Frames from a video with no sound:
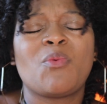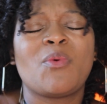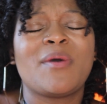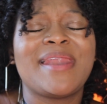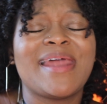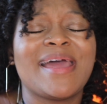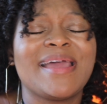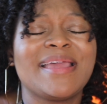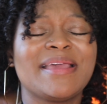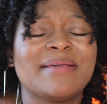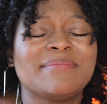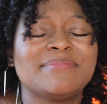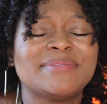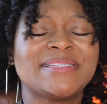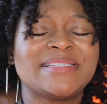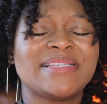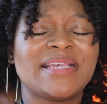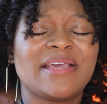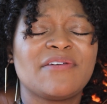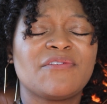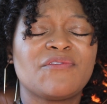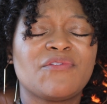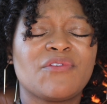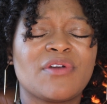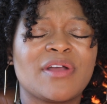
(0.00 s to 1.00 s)
what I am
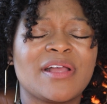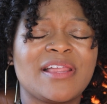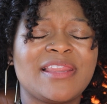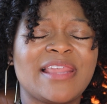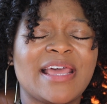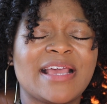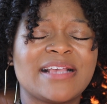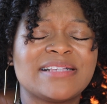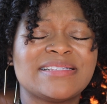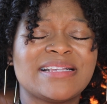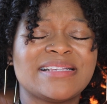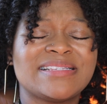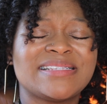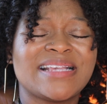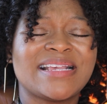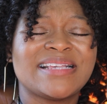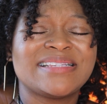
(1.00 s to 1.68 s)
seeing for Alexis